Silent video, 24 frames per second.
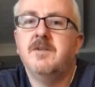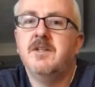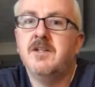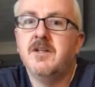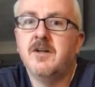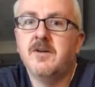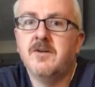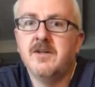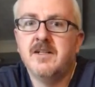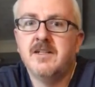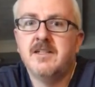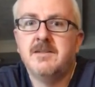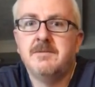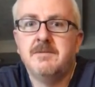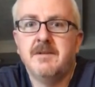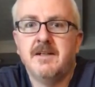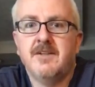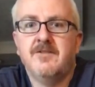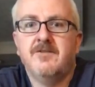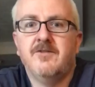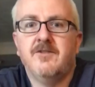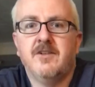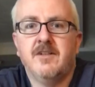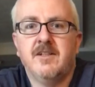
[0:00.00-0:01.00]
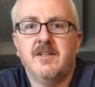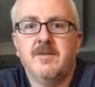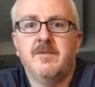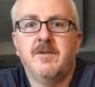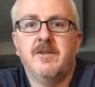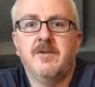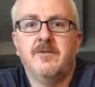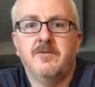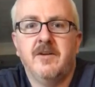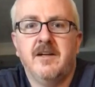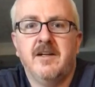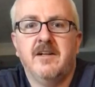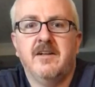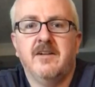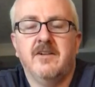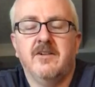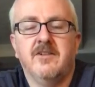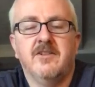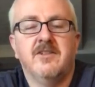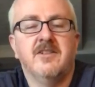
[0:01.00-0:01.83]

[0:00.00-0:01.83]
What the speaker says: Don't expect for it to be regular.